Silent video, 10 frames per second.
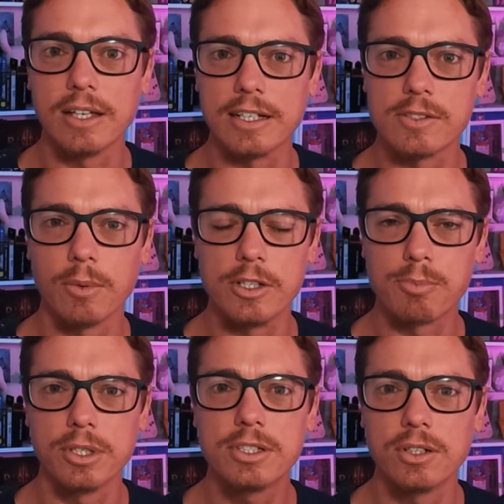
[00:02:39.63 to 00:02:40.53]
Like it's
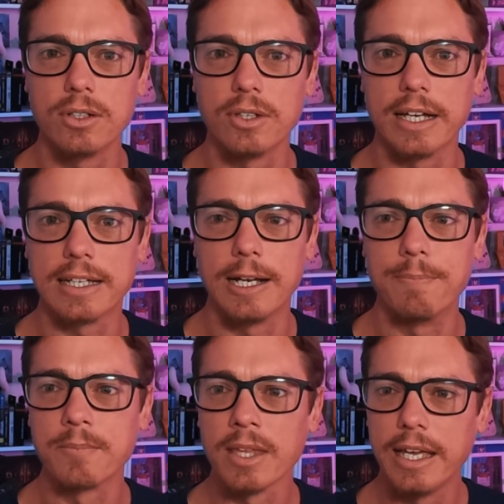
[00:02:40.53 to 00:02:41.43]
printed on like
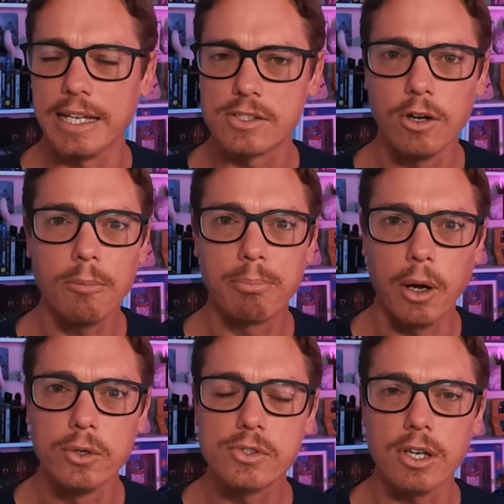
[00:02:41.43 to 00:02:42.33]
it's not
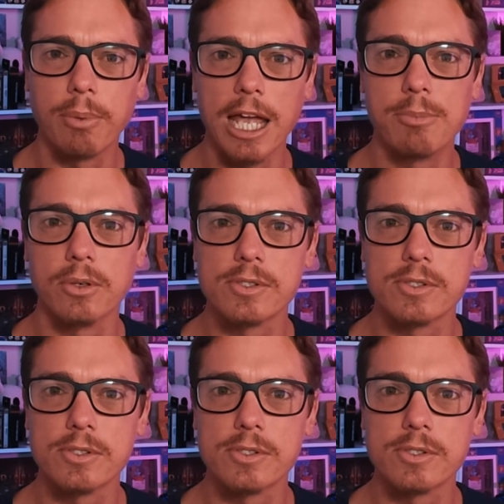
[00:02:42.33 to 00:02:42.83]
poster paper.